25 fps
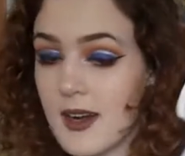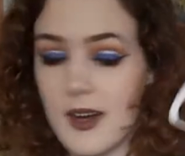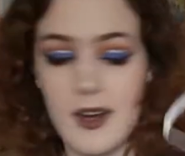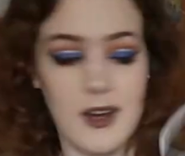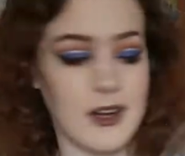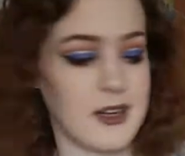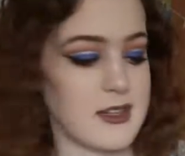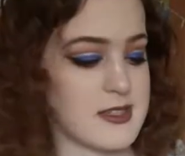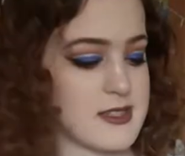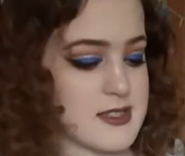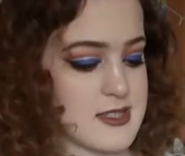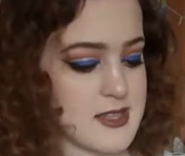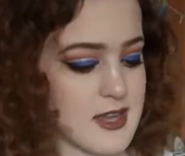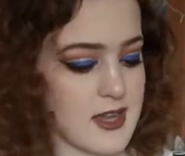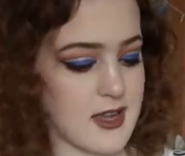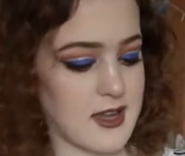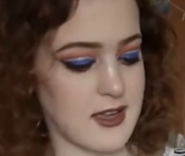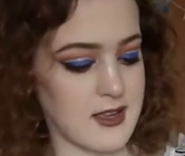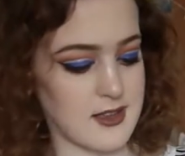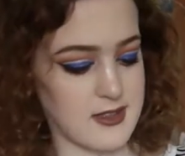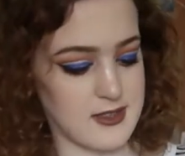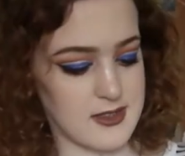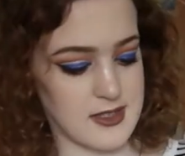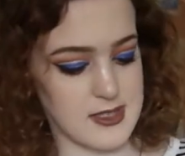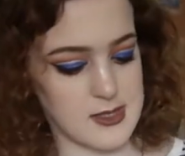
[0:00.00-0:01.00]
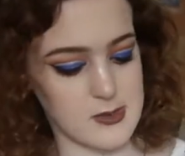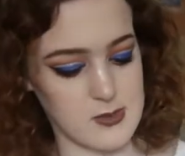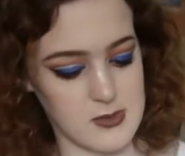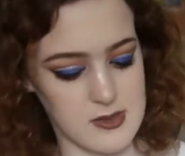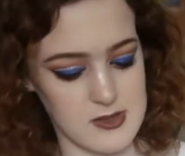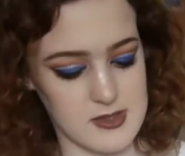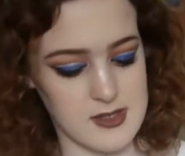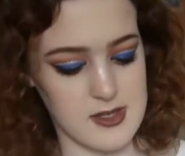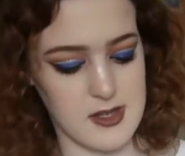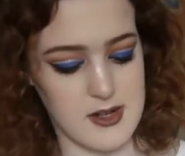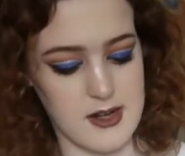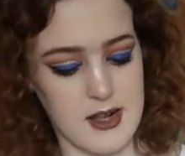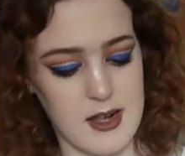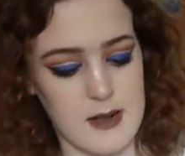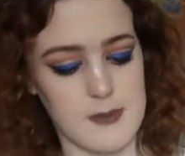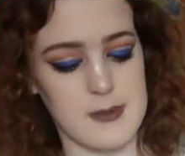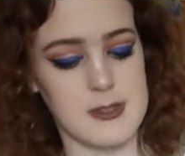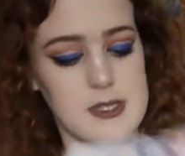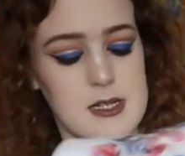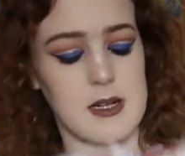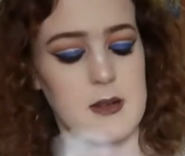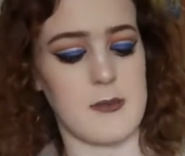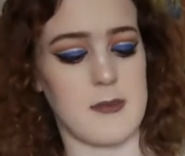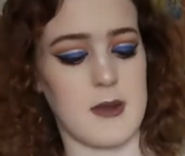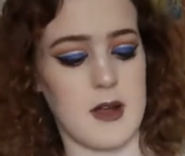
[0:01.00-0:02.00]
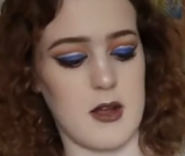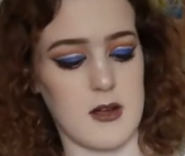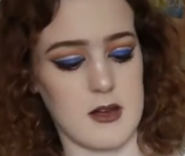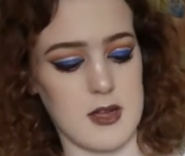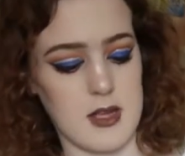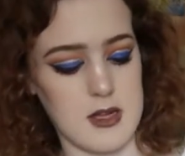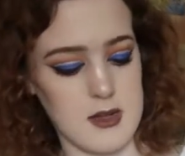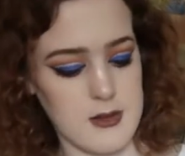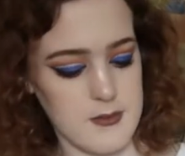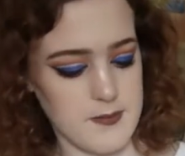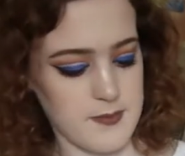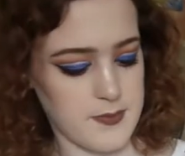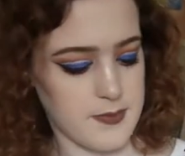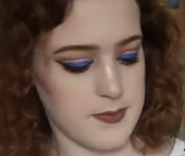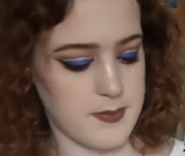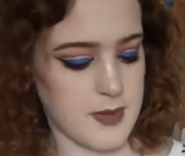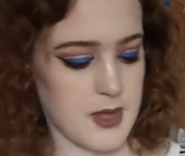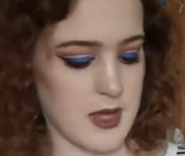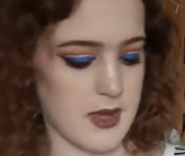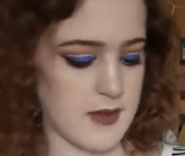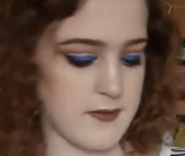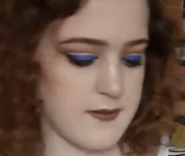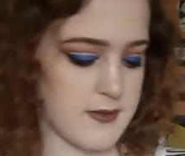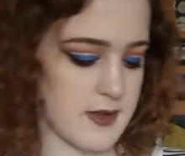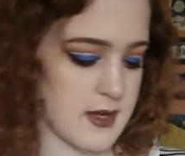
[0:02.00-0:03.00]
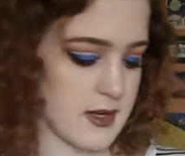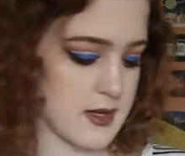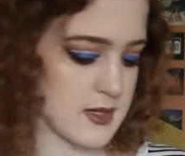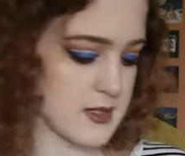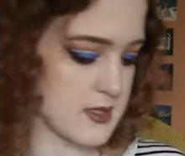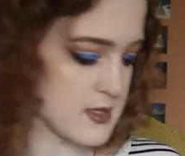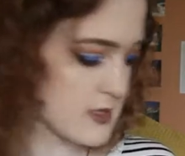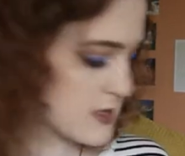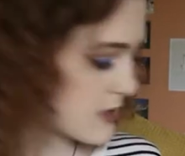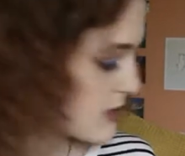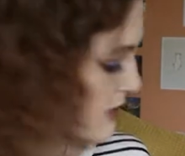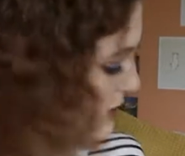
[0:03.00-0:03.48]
I'd say this was an absolute bargain. Perfect.